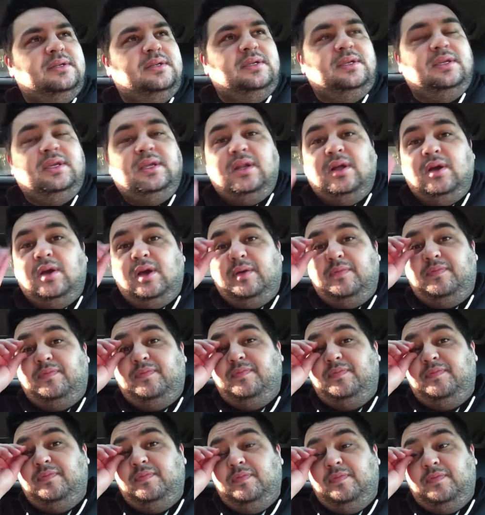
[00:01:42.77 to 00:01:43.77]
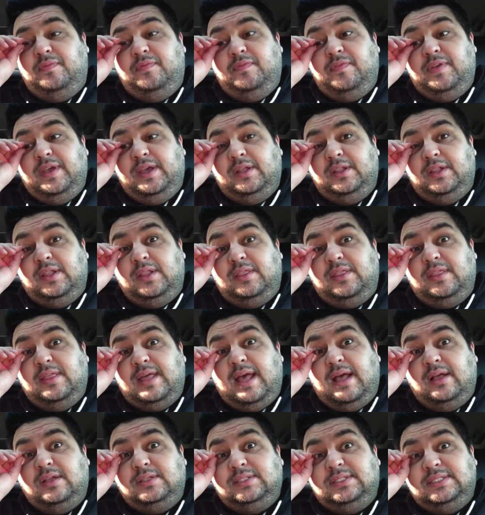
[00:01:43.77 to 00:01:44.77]
you know I've failed a
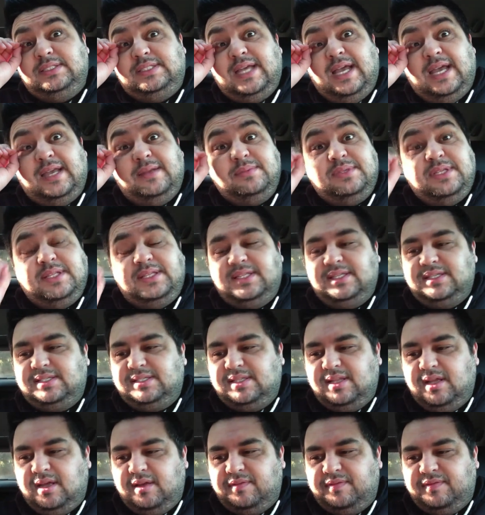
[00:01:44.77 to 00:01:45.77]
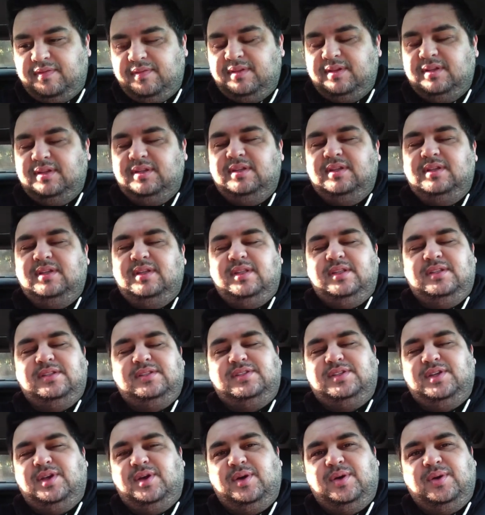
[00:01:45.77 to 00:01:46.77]
thousand times at this stuff, and
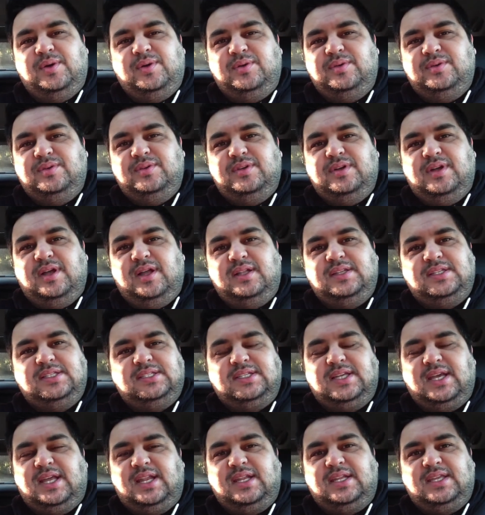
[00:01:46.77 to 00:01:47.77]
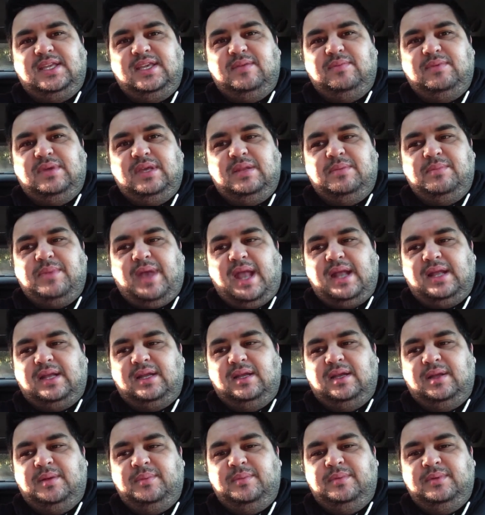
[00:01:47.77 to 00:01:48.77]
so I just gotta keep getting back
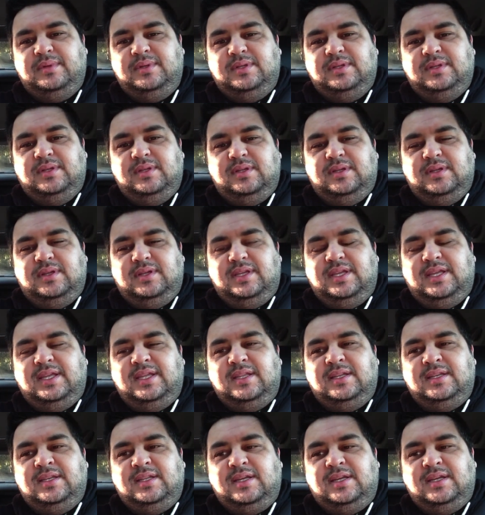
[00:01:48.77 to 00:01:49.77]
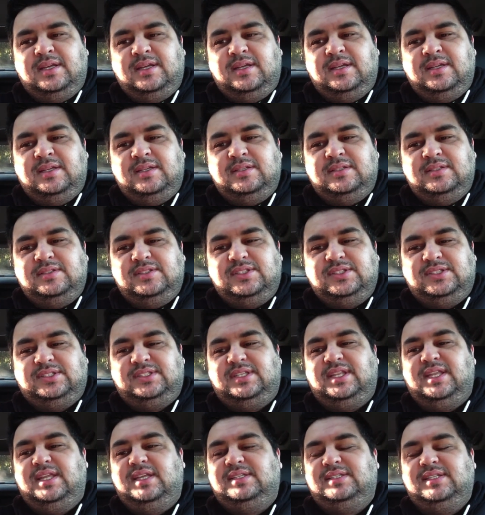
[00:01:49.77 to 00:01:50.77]
up. And uh, just
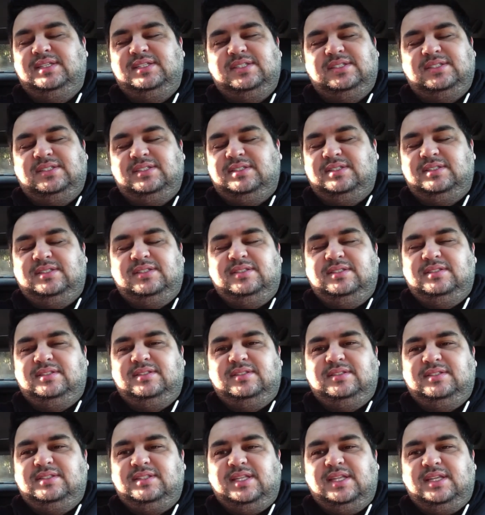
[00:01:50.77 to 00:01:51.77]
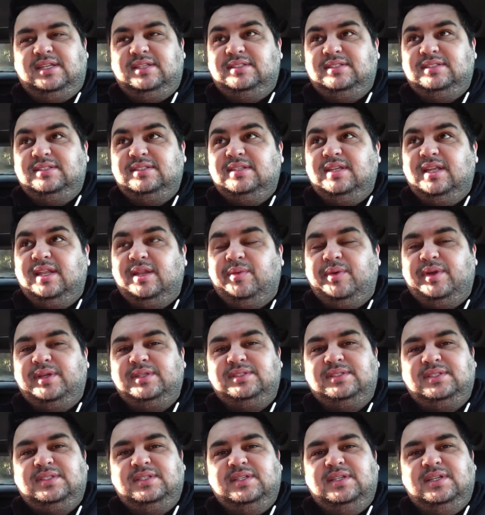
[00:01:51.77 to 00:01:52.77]
stinks. It just stinks.
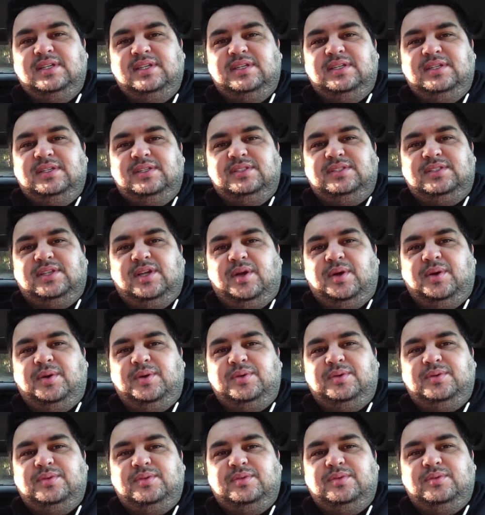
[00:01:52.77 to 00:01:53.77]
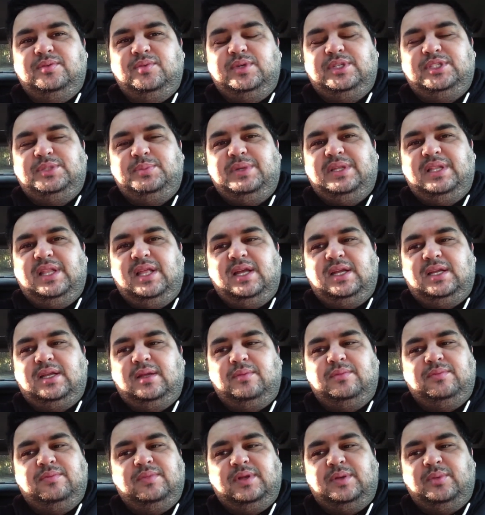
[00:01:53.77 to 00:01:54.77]
Anyways, so wish me luck. I,
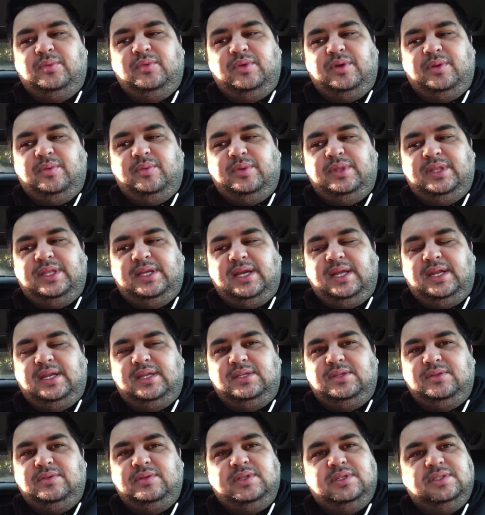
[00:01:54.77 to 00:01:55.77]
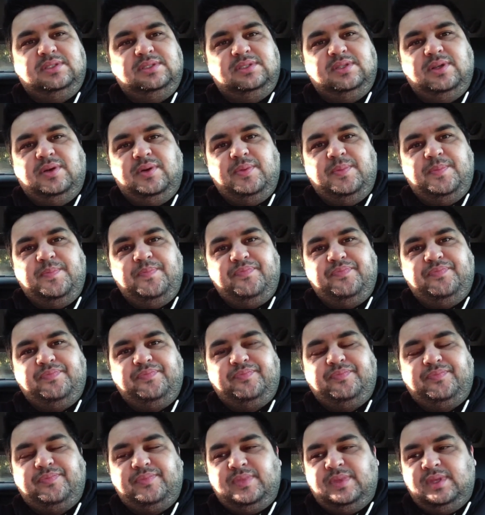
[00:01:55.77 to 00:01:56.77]
I, I really gotta do this. So
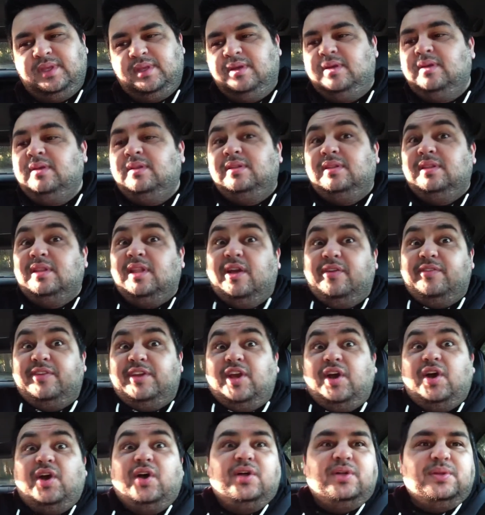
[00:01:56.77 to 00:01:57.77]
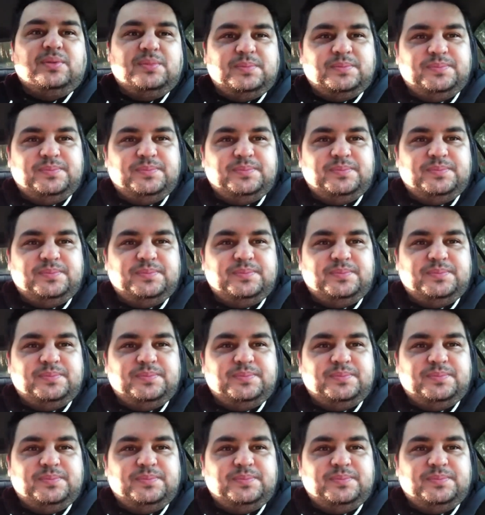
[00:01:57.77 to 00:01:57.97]
love y'all